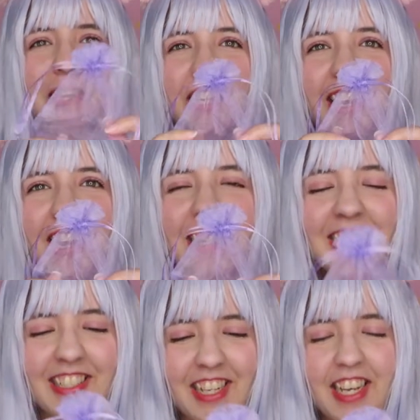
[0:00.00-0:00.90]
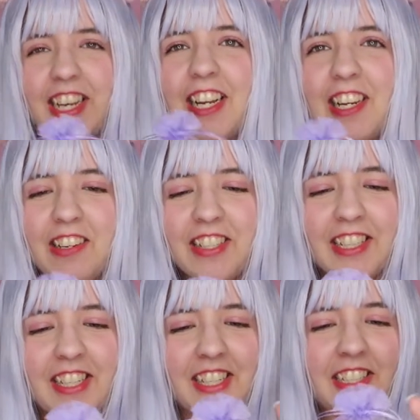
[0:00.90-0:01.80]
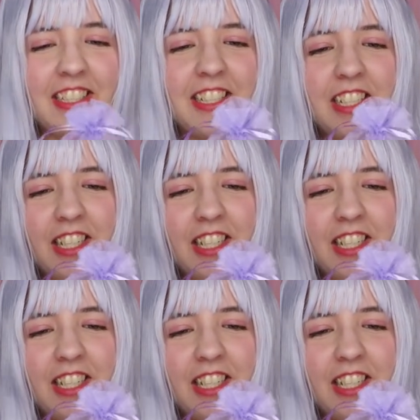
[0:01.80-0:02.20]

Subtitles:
Oh my gosh! Look at this.